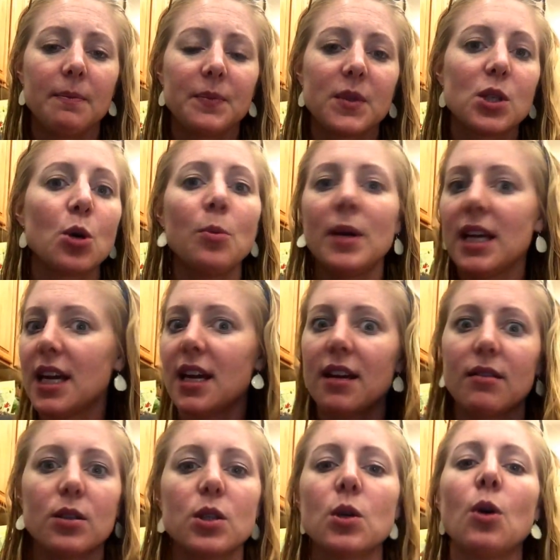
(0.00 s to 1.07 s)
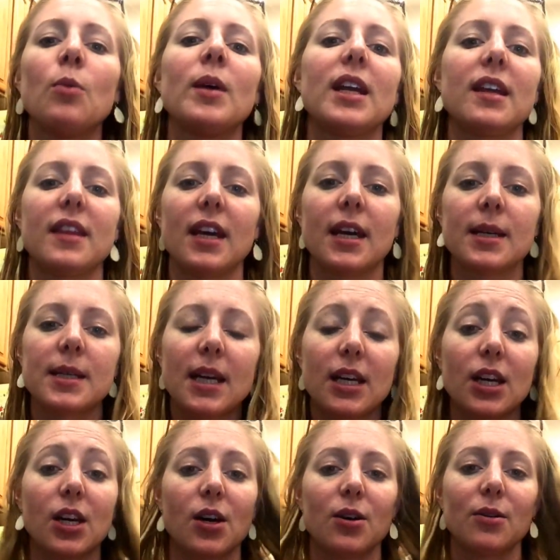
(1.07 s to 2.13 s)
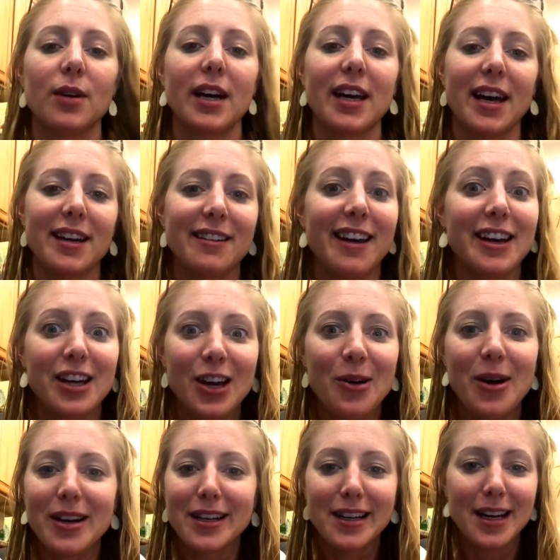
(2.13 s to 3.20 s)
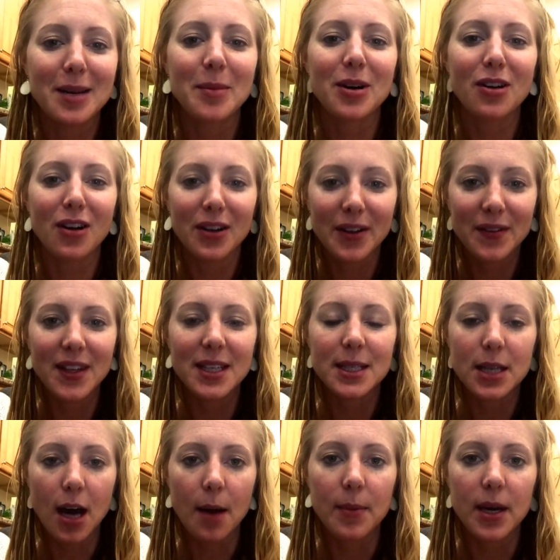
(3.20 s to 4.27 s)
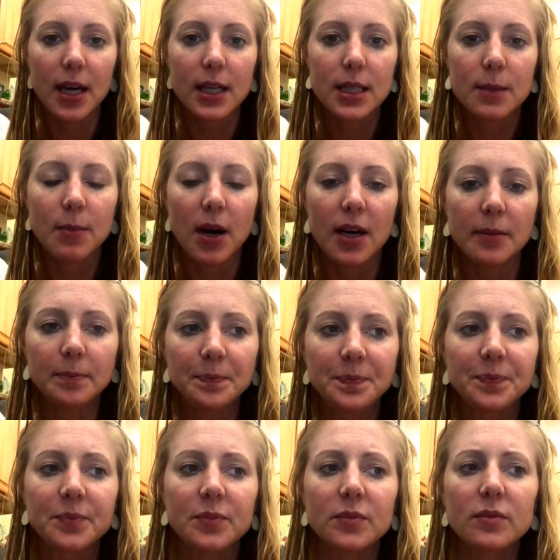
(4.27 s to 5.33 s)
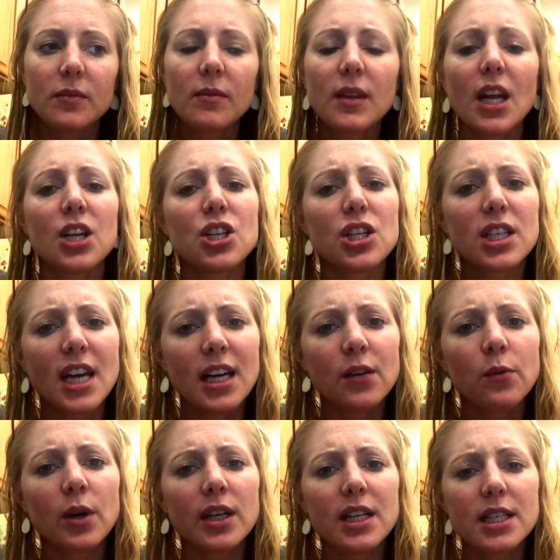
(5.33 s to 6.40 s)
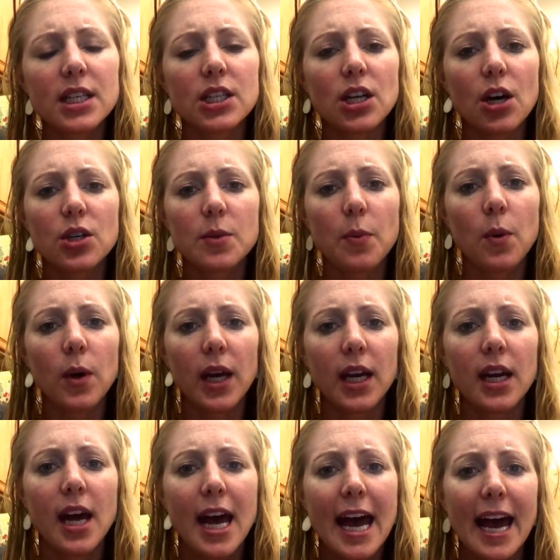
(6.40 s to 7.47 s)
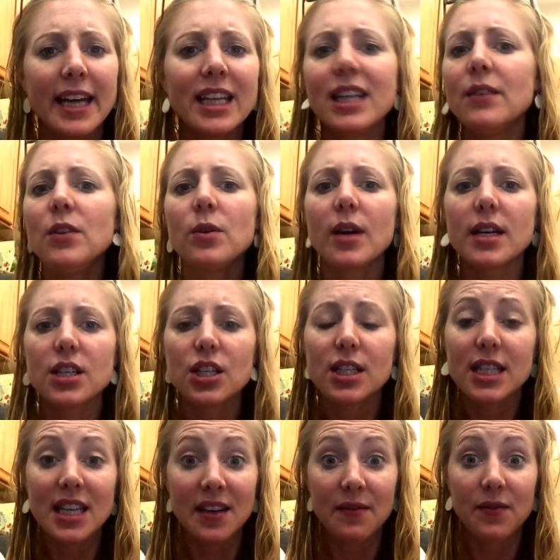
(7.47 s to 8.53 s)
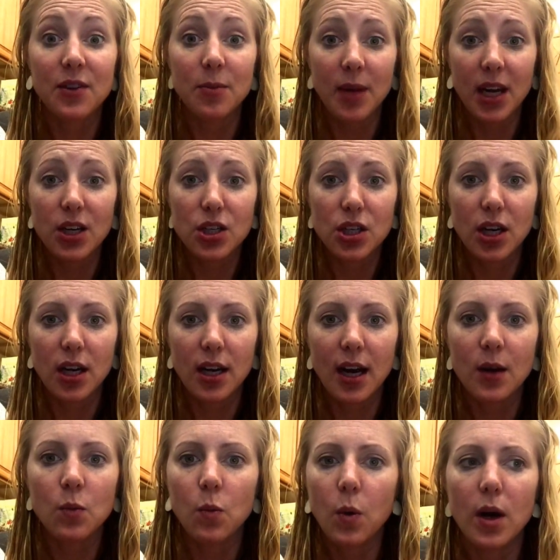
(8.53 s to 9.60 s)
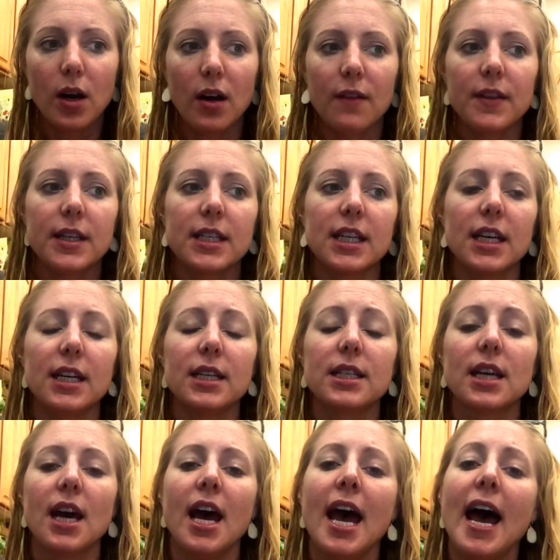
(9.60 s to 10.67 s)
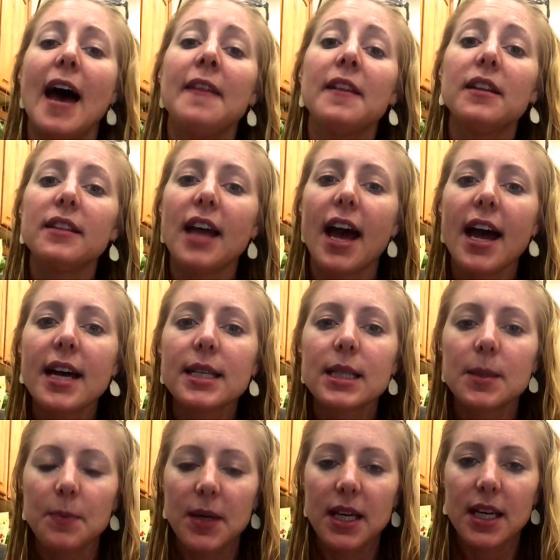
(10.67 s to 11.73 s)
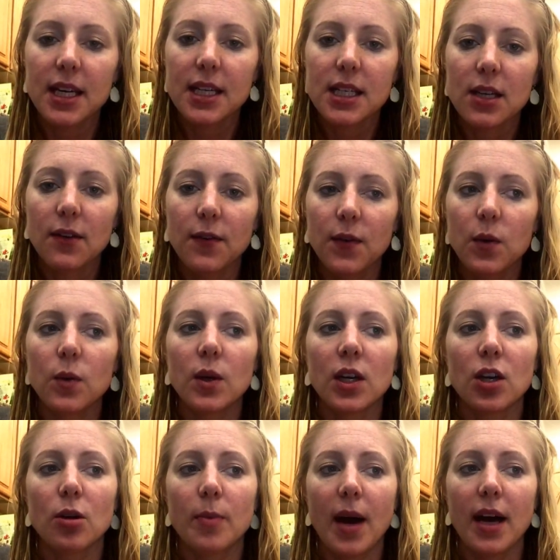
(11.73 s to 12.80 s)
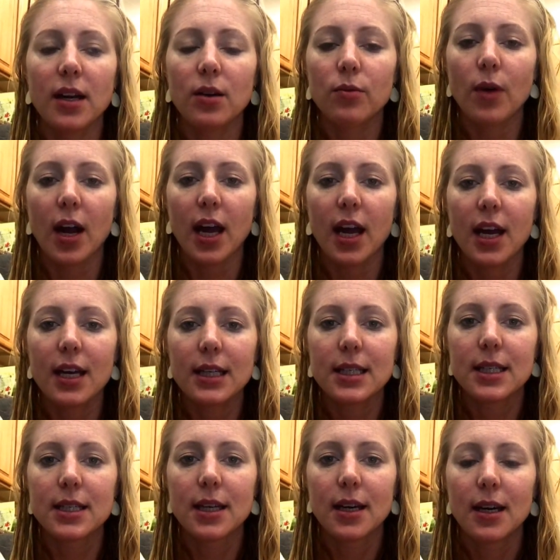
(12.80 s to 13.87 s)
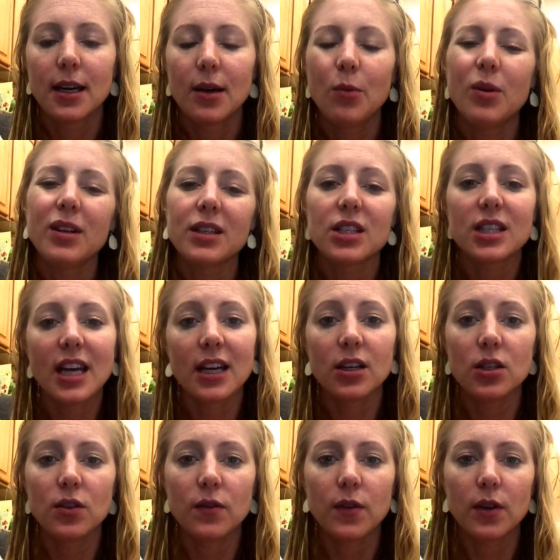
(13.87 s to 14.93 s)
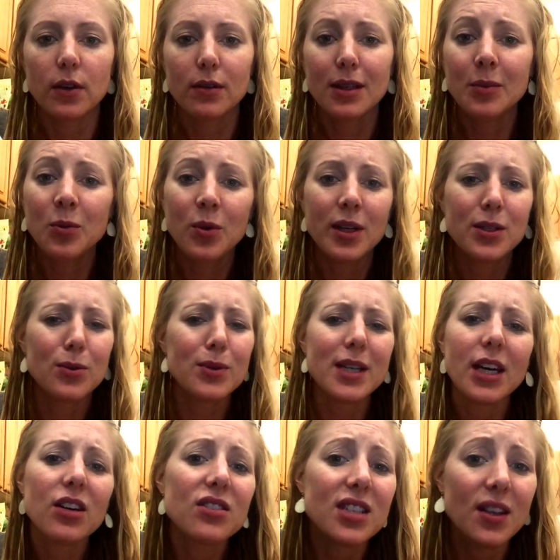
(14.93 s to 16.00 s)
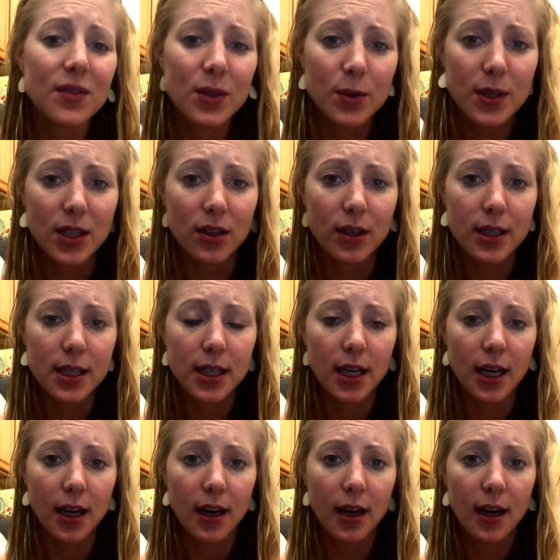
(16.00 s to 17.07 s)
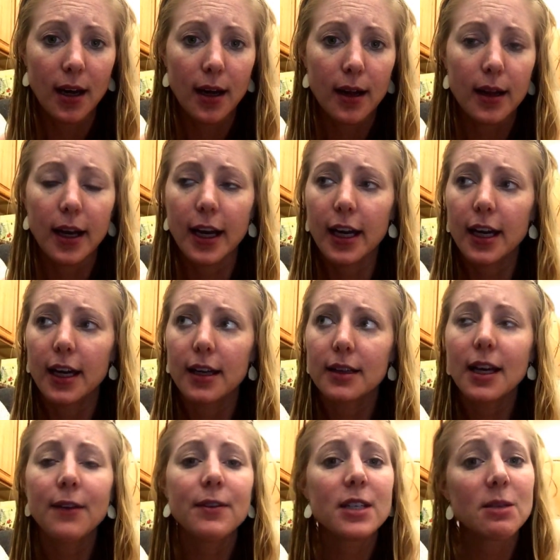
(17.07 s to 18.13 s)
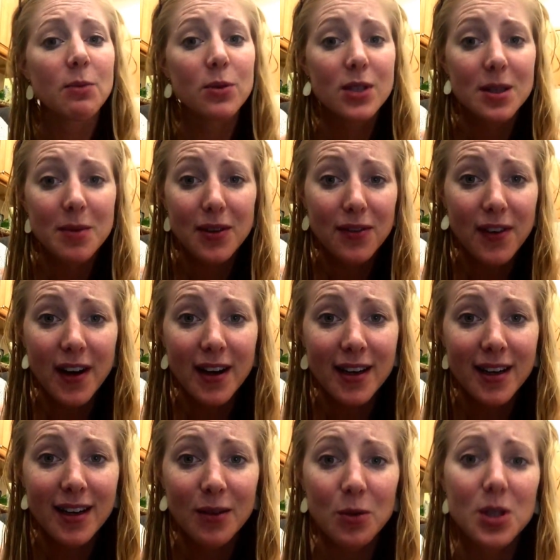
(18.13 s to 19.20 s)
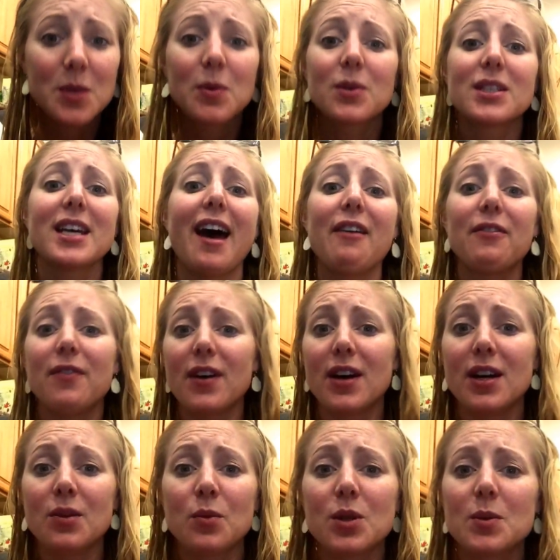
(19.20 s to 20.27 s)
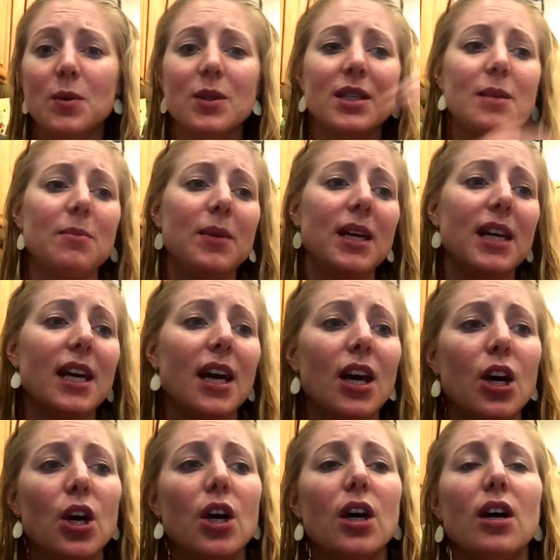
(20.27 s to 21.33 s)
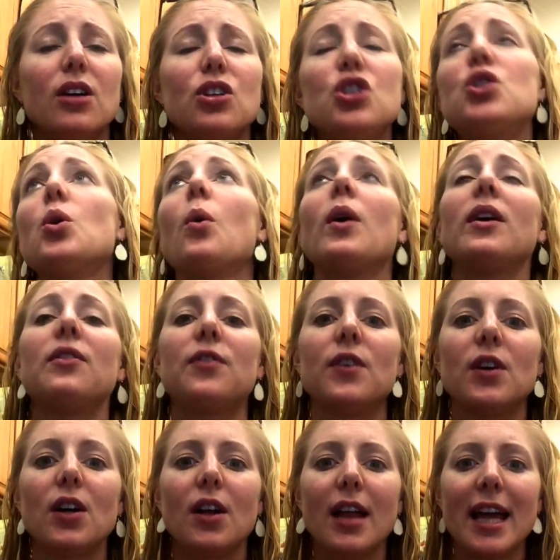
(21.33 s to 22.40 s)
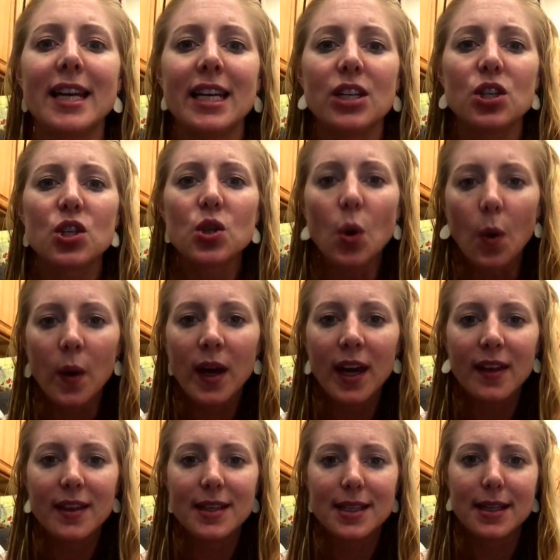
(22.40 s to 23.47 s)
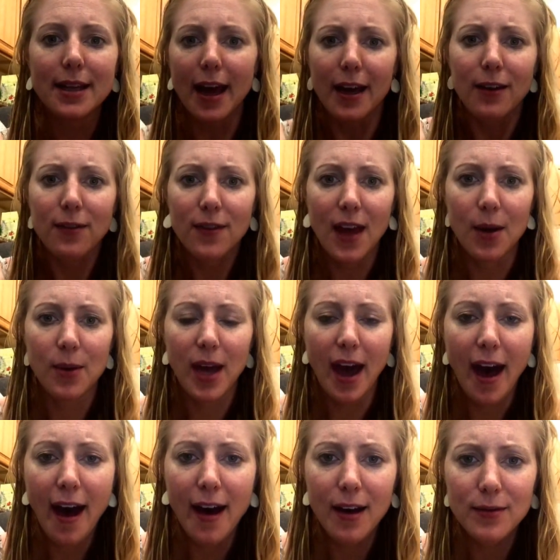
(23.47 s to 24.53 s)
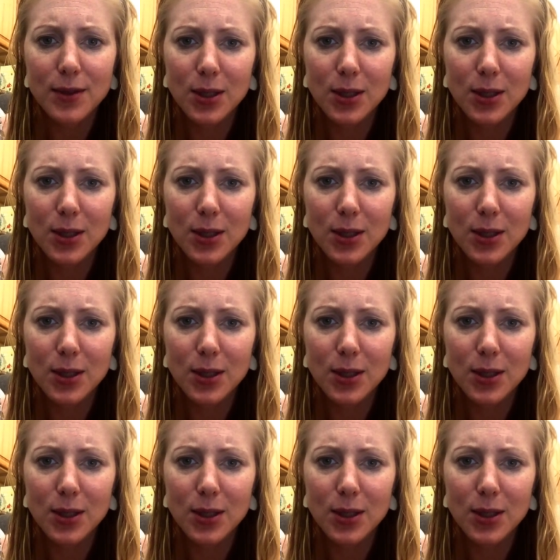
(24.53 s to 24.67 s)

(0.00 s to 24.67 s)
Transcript: So many things I could go on and on about all of these topics, but I just kind of wanted to touch point and give you guys just the information on what all of this is. And the last piece of fueling your body right, well, it's kind of twofold. Number one, don't take yourself so seriously. Like, life is supposed to be fun. We're supposed to have fun. We're supposed to be joyful and enjoying this life that we have.